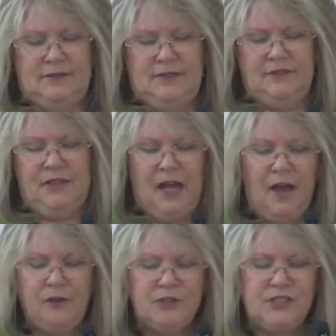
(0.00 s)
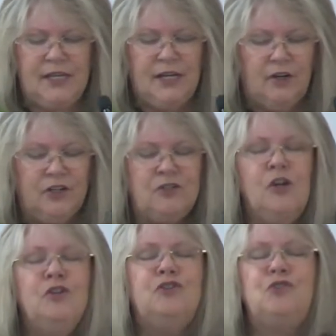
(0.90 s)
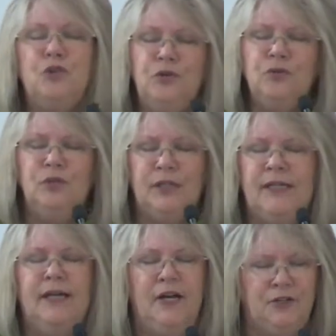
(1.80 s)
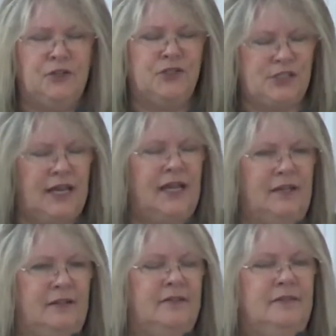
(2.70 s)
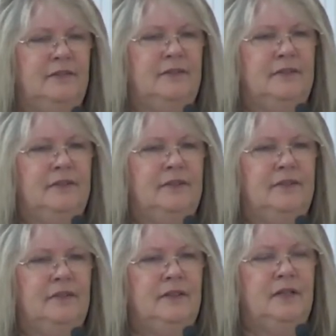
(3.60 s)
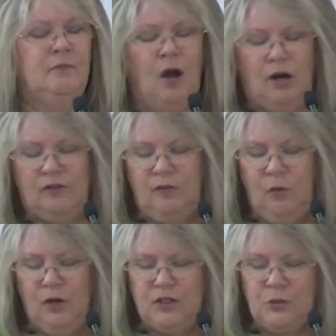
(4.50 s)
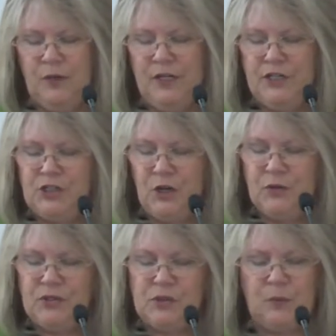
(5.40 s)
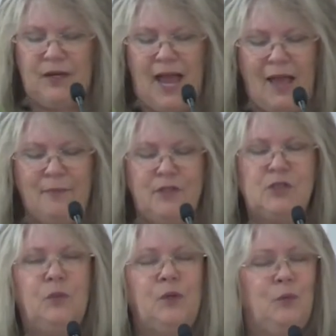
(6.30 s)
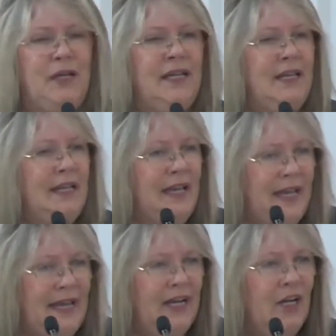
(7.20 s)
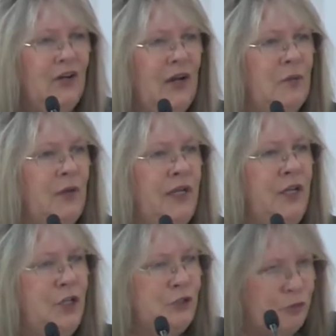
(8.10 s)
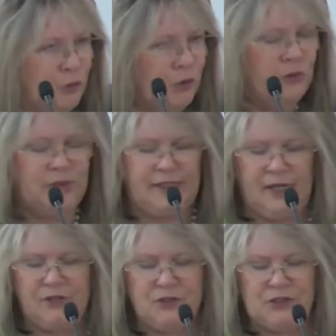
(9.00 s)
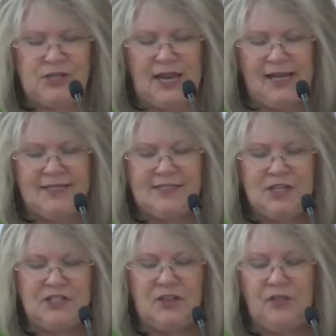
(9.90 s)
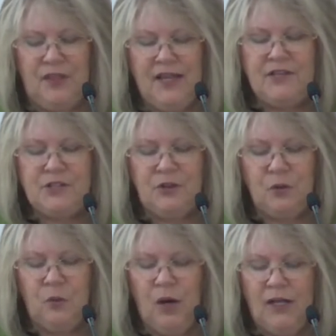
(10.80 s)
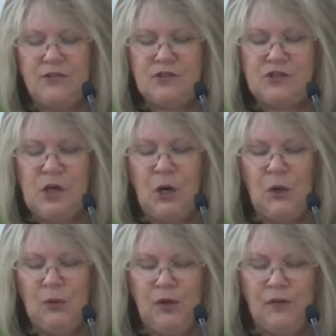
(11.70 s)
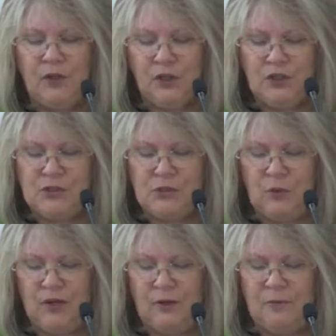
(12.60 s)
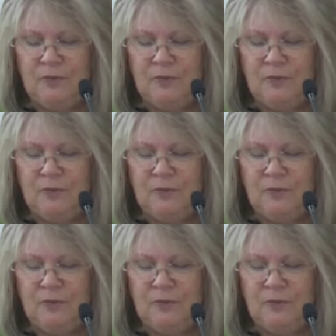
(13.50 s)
Then others hear and truly understand. Mark 4:20 shows us what happens when we hear and we truly understand. He says, "And these are the ones sown on the good soil.